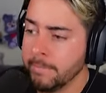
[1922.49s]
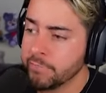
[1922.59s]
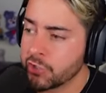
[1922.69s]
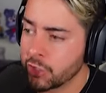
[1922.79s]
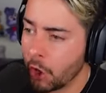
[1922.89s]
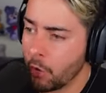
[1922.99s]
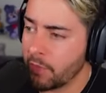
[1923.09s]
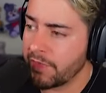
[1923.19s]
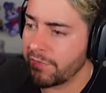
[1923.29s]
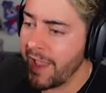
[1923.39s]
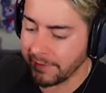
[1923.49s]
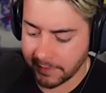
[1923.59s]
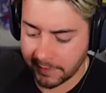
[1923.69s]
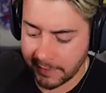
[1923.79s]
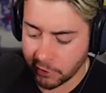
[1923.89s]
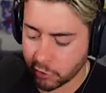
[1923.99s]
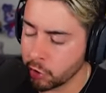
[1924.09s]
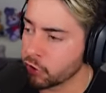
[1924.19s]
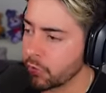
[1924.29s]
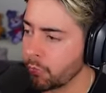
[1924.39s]
So the fact that they could
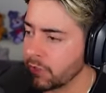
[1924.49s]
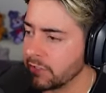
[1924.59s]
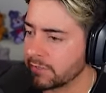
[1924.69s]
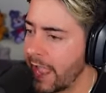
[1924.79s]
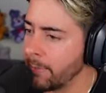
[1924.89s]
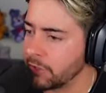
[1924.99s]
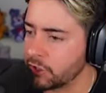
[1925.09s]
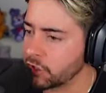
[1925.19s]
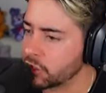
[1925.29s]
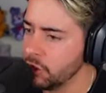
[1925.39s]
do some real damage does